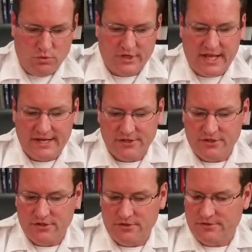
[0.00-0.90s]
Work
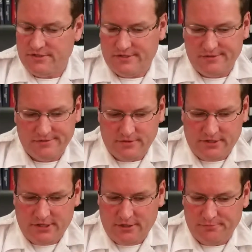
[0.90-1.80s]
attitudes.
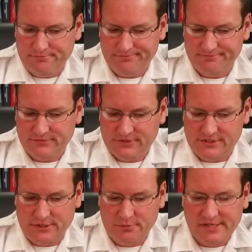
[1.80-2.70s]

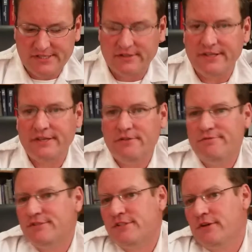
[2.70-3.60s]
Still got
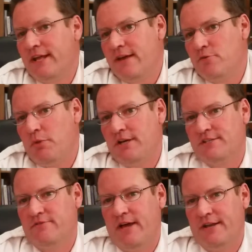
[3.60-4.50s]
to have a
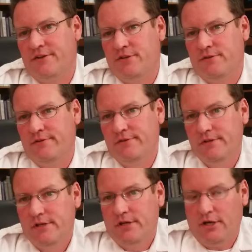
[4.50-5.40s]
positive attitude.
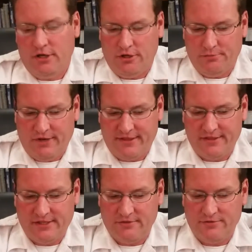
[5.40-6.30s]
I
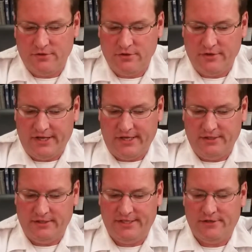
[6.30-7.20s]
think if you're
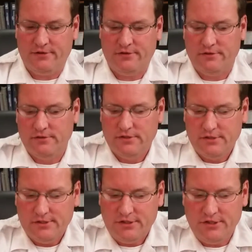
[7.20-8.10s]
a leader,
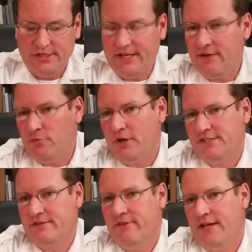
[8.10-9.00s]
you need to have a
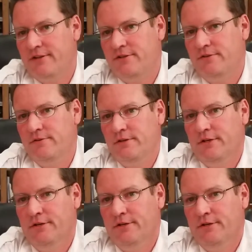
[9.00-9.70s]
positive attitude.